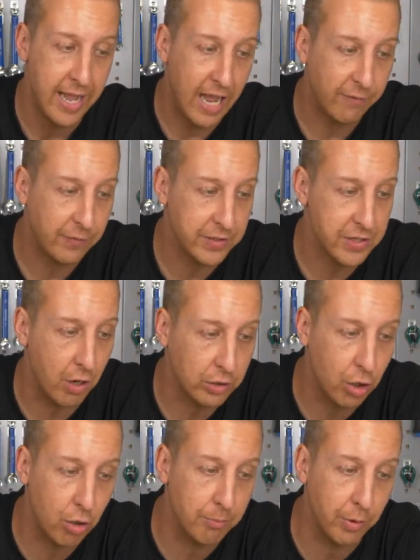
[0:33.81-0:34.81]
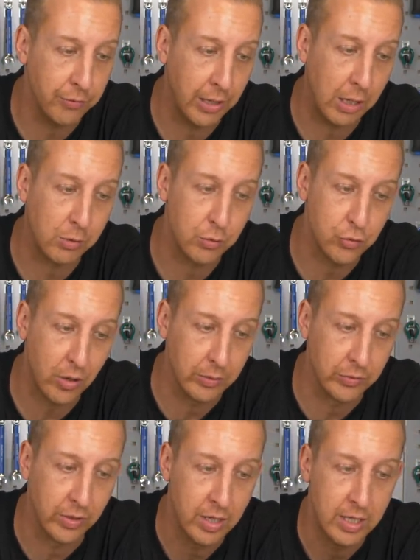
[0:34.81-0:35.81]
FSR comp on the local
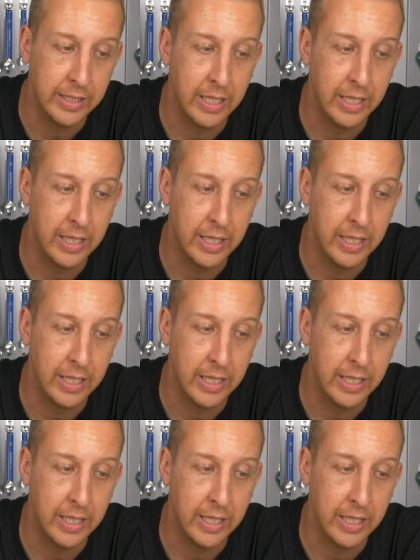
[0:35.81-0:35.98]
trails.